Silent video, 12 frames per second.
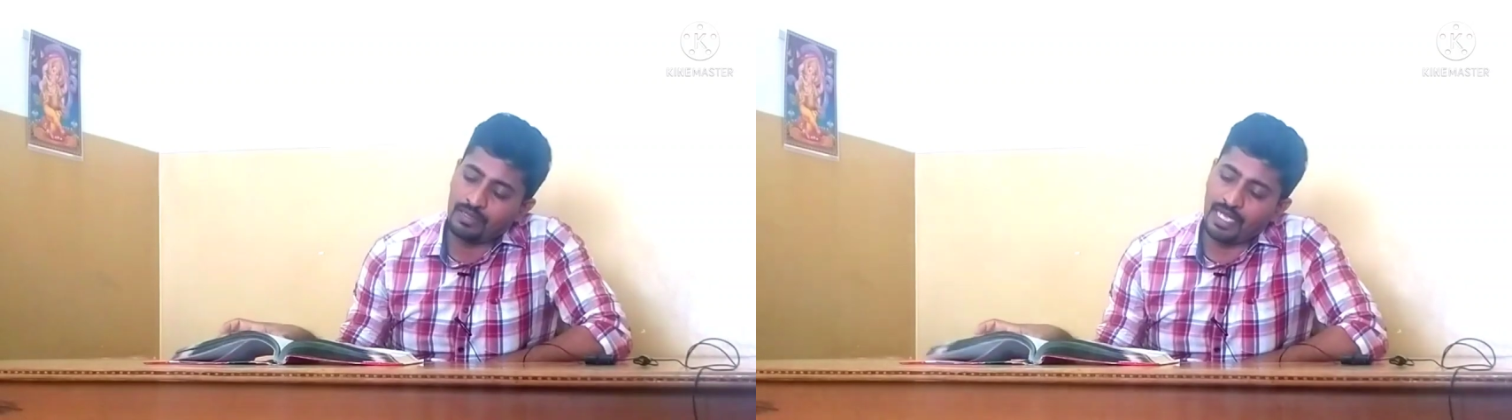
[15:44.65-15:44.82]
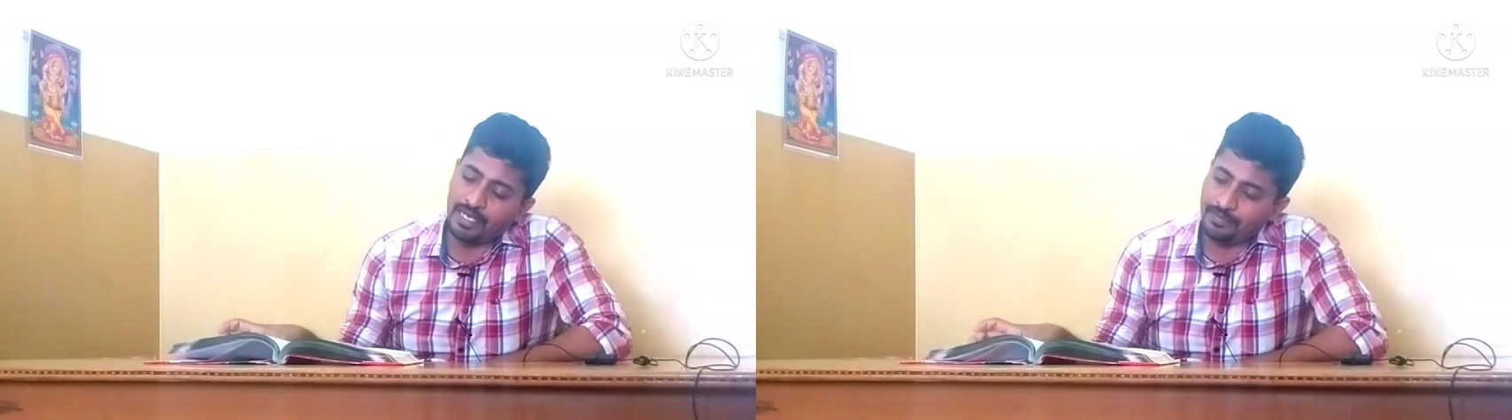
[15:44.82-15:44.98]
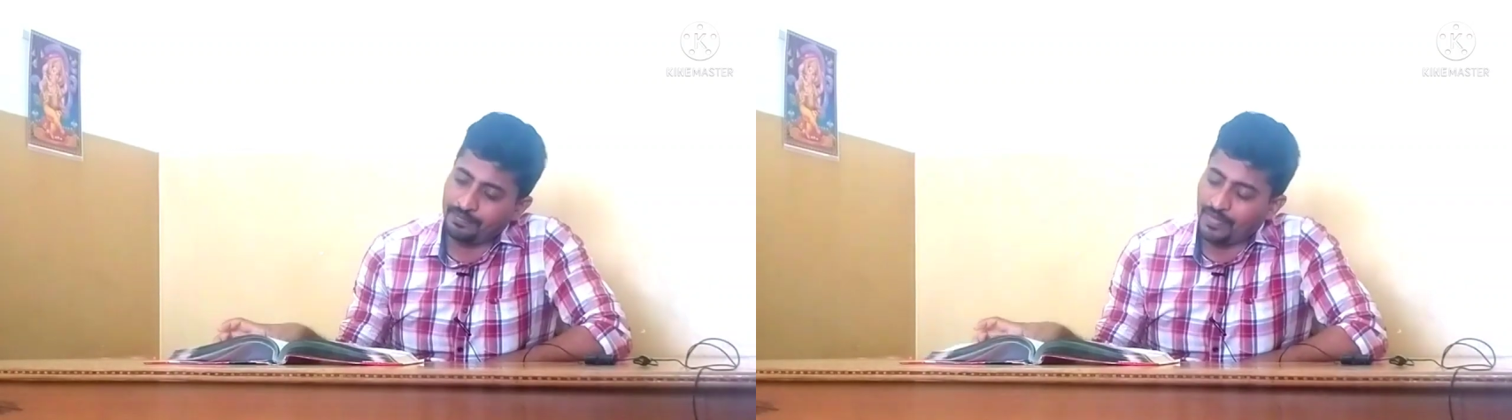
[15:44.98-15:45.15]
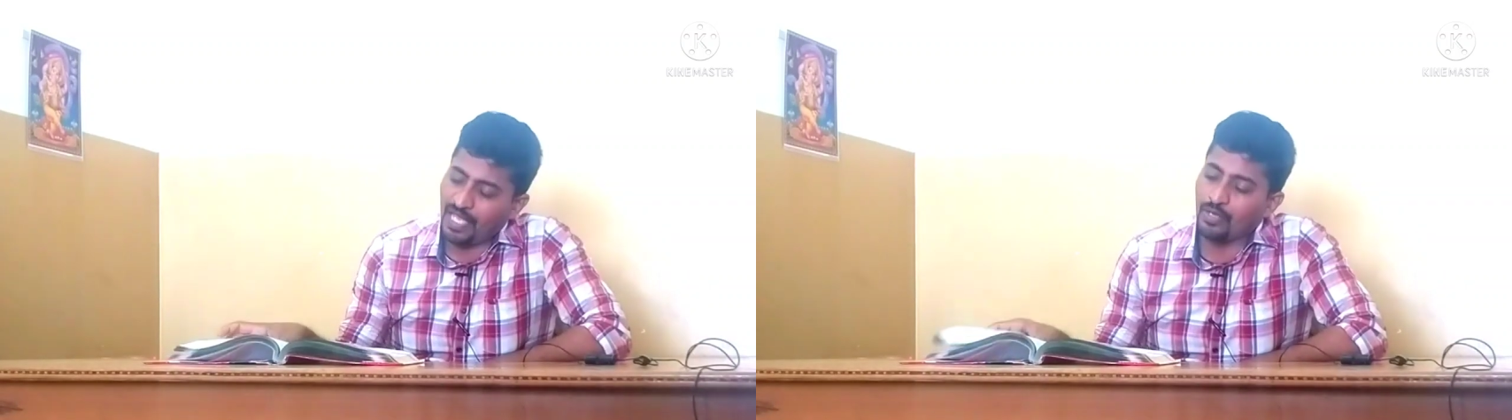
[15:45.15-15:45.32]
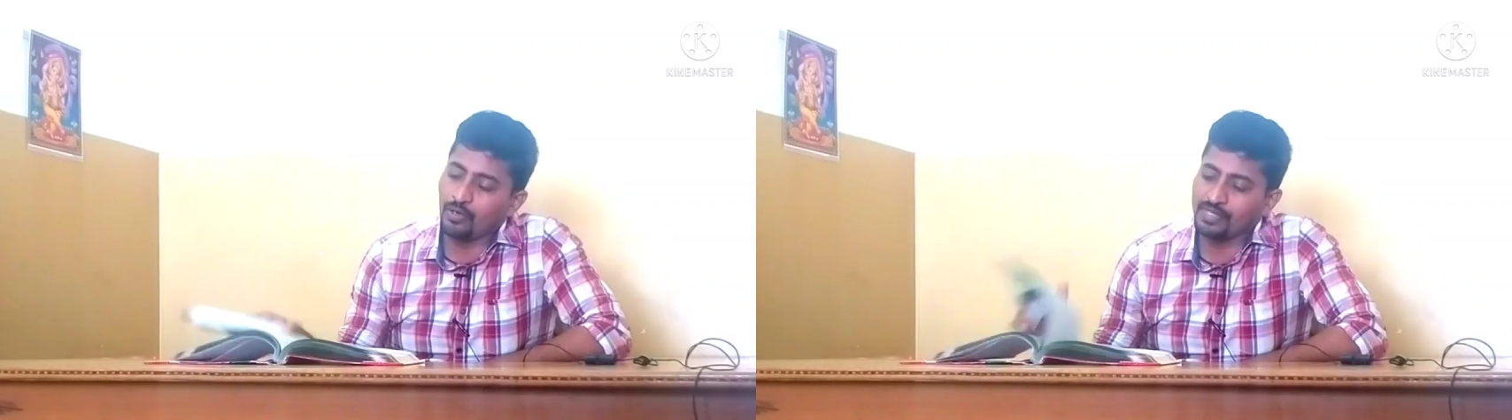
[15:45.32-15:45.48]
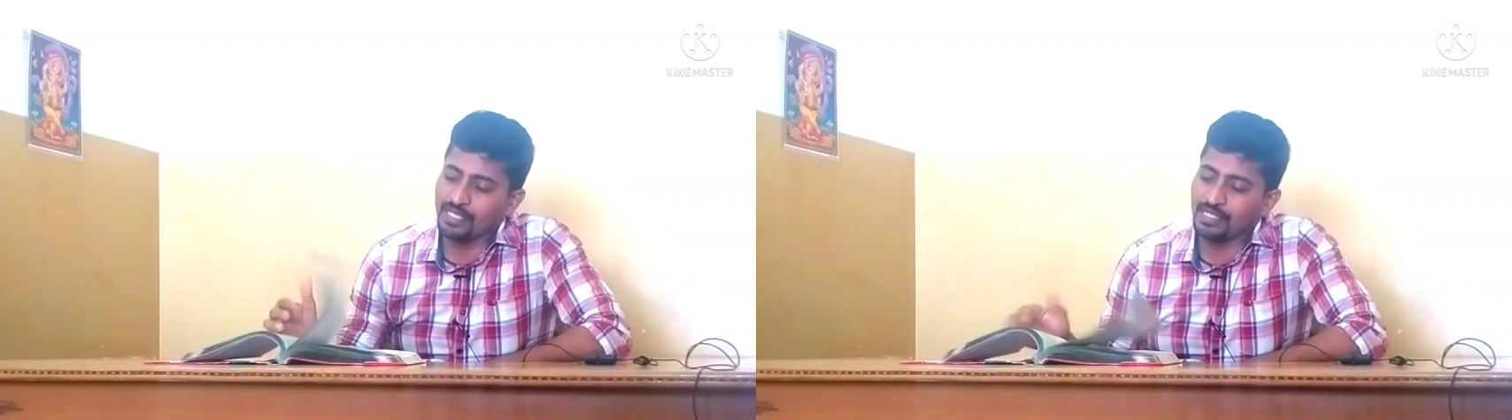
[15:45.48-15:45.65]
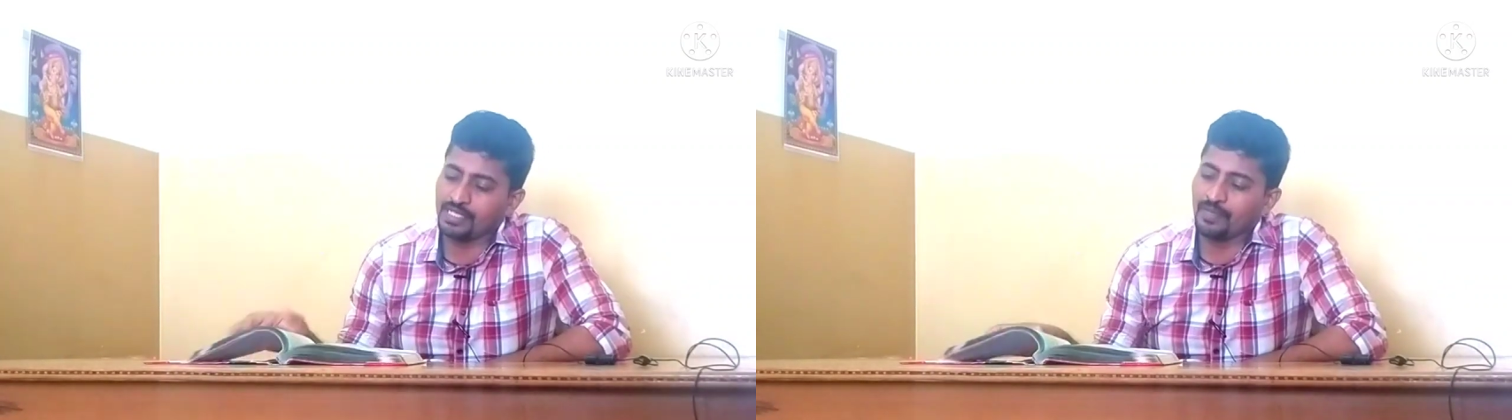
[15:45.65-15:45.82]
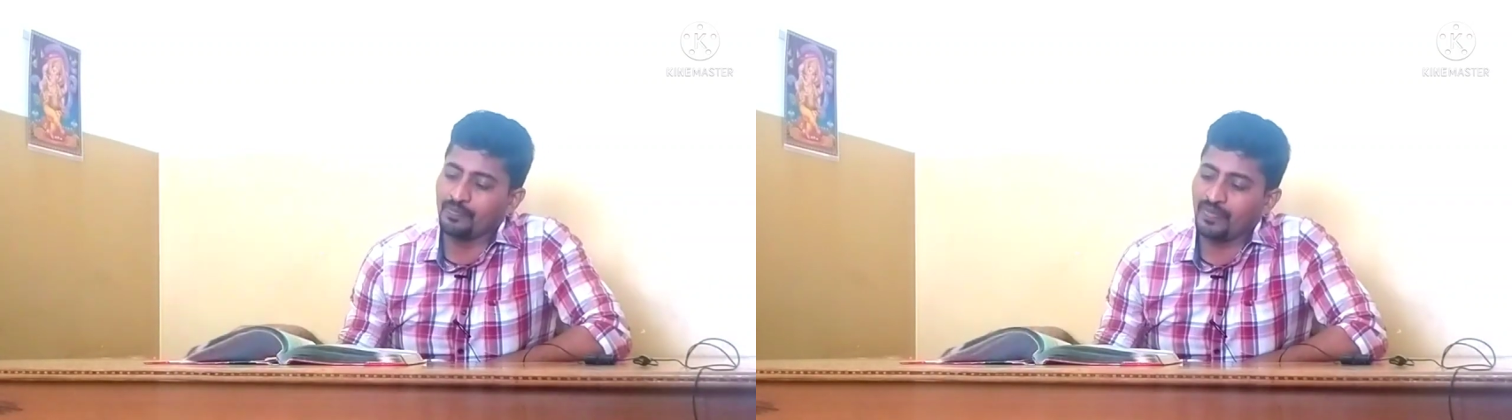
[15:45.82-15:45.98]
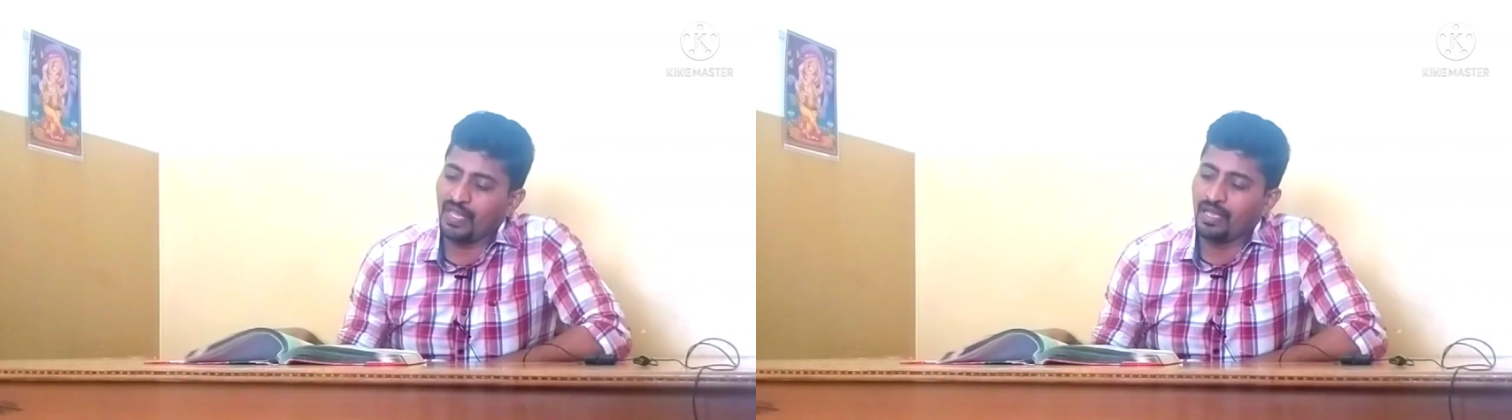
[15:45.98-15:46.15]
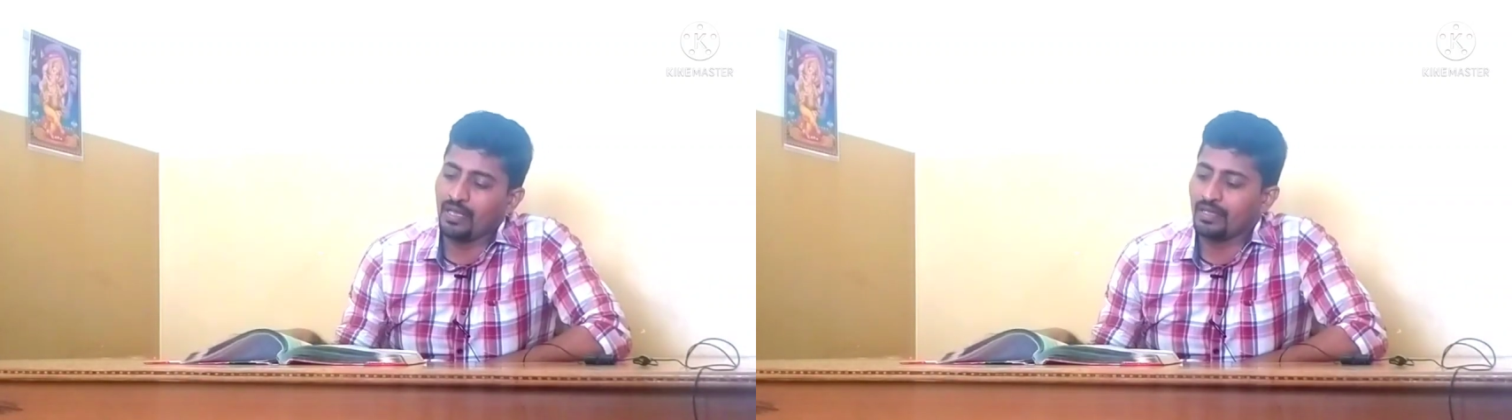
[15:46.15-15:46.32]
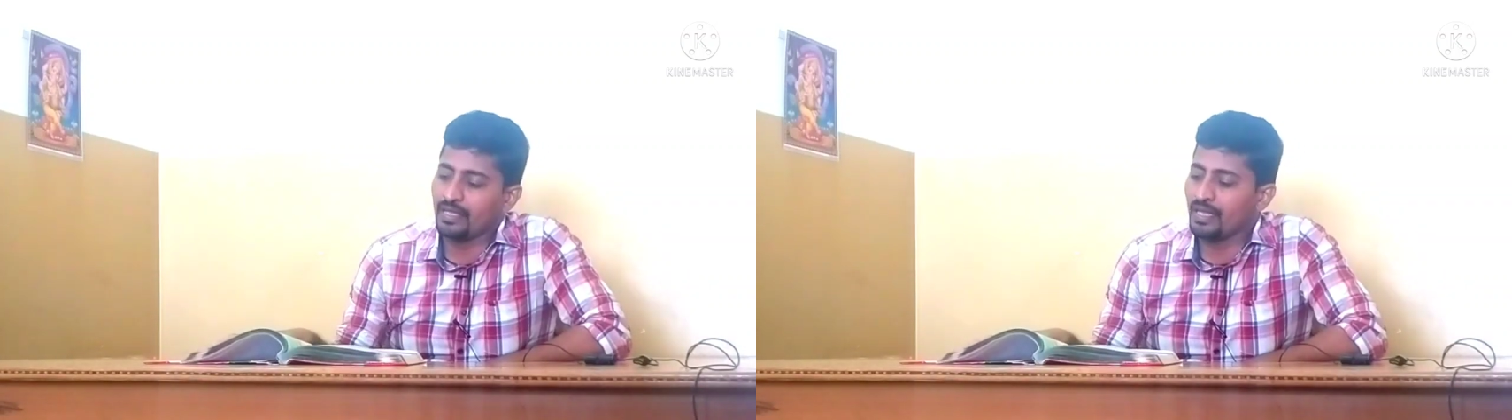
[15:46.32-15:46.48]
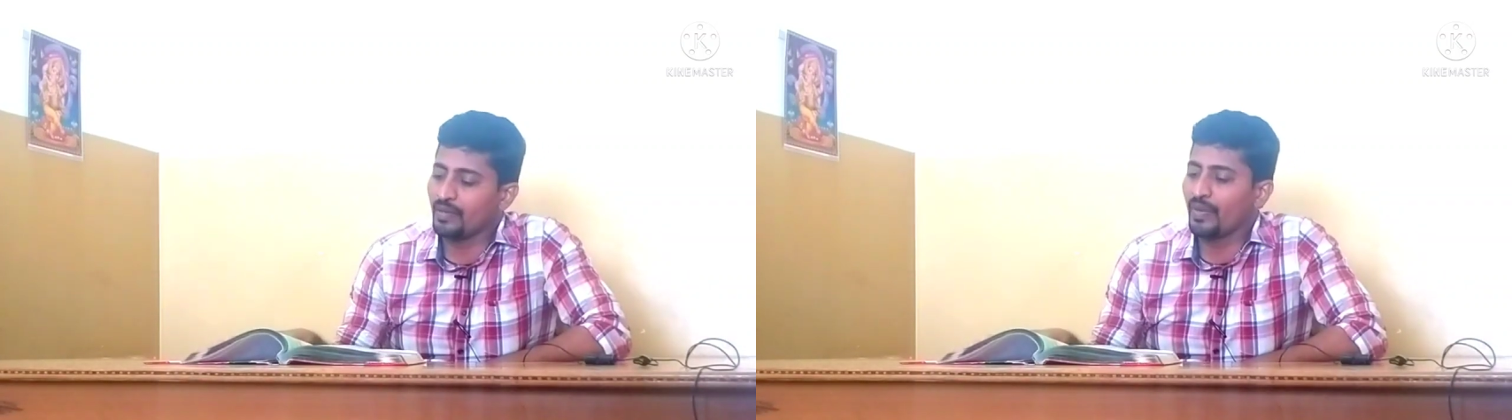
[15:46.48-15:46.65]
Then ecosystem,
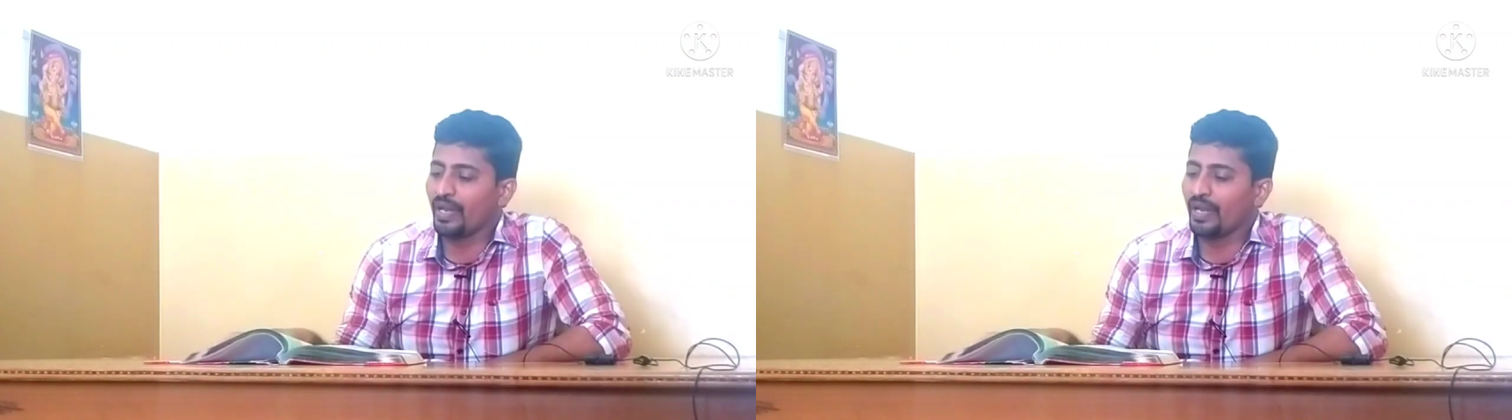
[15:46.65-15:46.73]
here